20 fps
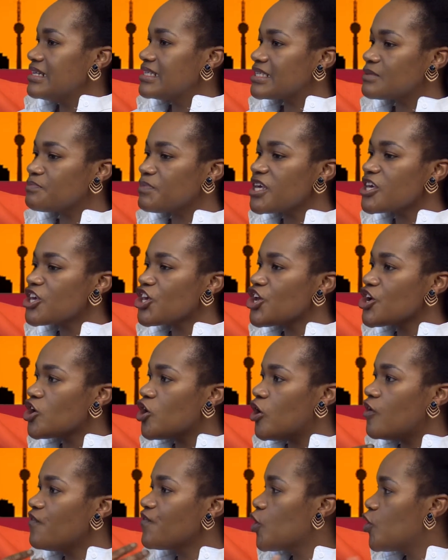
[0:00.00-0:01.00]
speaking
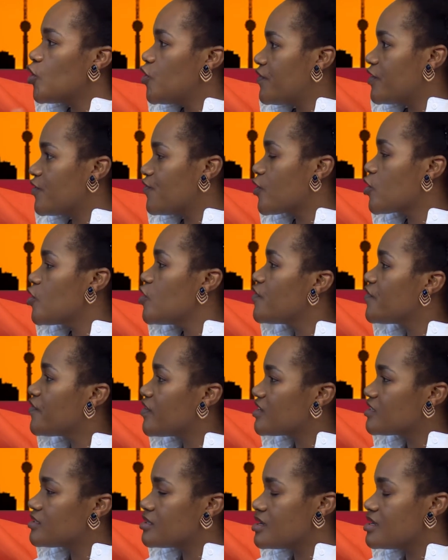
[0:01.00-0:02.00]
of
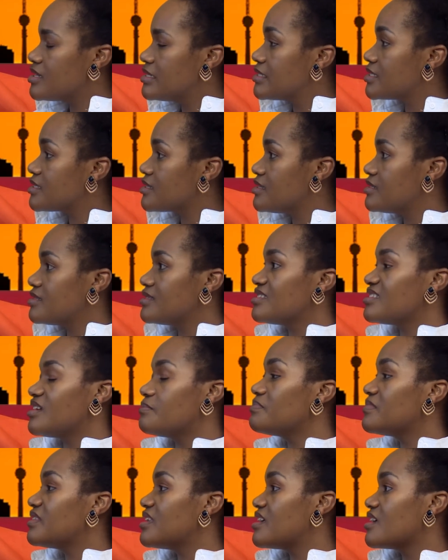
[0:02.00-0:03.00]
COVID is
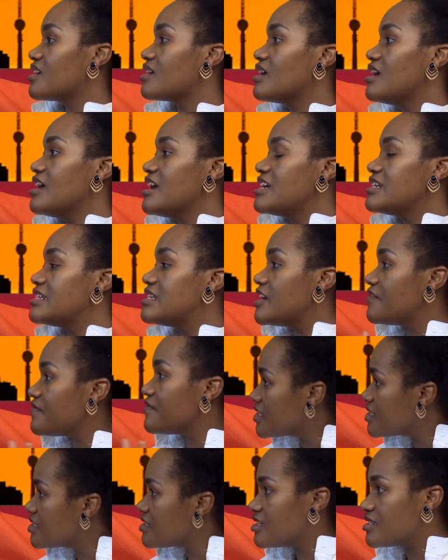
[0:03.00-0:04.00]
something
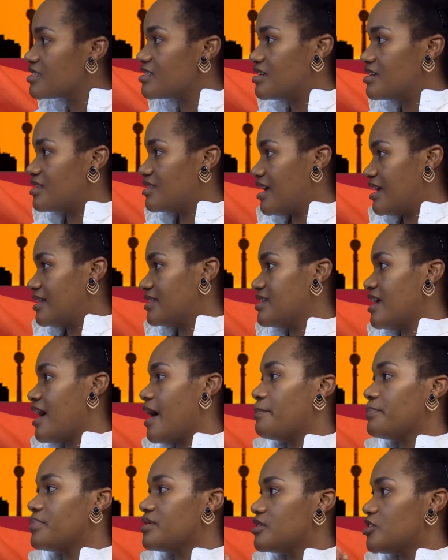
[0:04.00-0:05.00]
devastating that
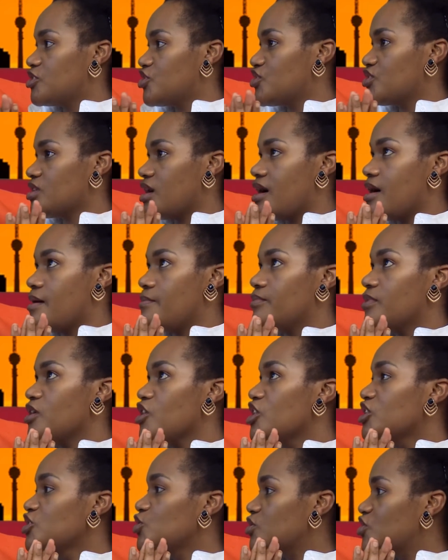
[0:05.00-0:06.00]
happened
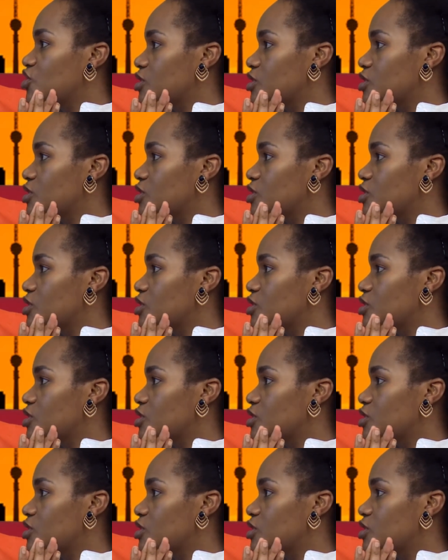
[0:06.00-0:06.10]
to